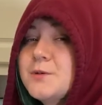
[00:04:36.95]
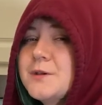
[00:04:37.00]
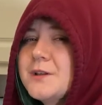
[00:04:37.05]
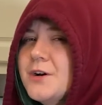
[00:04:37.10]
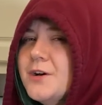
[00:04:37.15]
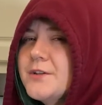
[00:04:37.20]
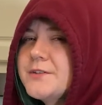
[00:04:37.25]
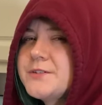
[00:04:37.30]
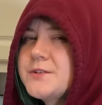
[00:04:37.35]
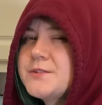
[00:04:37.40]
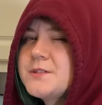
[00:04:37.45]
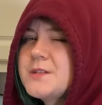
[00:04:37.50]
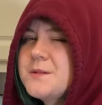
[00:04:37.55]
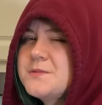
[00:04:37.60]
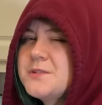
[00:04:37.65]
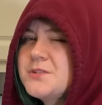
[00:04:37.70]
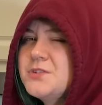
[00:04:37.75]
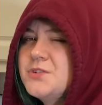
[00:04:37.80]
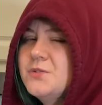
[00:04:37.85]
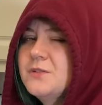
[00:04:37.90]
You can also
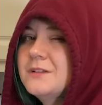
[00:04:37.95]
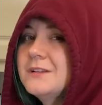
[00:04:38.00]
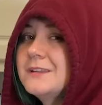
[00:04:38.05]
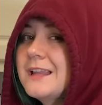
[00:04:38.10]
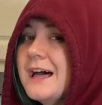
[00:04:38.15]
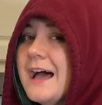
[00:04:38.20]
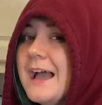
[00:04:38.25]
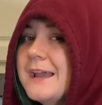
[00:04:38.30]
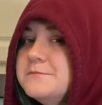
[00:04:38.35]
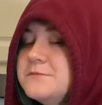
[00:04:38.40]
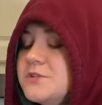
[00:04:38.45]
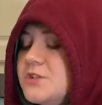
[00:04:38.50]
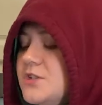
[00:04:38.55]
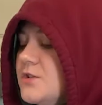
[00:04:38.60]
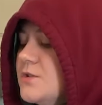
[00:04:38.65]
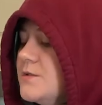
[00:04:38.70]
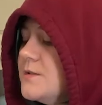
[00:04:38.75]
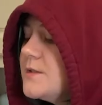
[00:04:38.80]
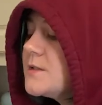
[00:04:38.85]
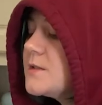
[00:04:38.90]
substitute lime
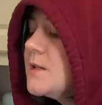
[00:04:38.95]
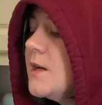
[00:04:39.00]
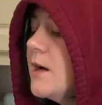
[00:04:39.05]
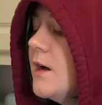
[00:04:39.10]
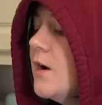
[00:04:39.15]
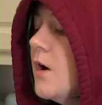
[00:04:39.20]
juice